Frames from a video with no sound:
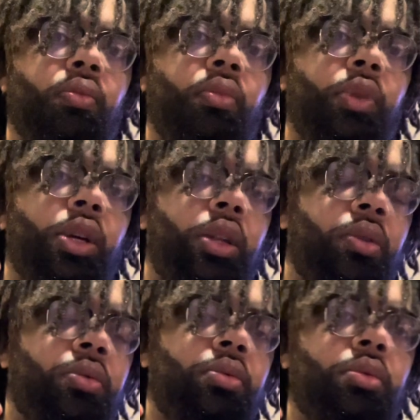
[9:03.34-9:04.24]
have the
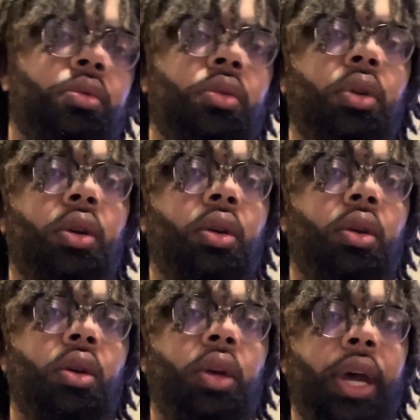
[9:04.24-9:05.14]
OG
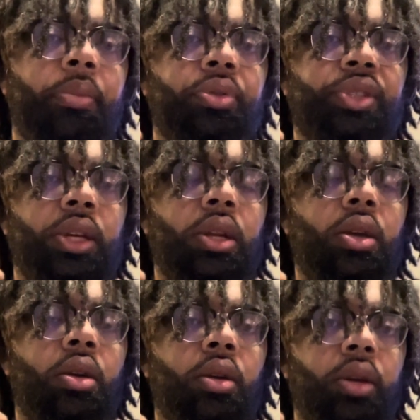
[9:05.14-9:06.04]
Boss Bottle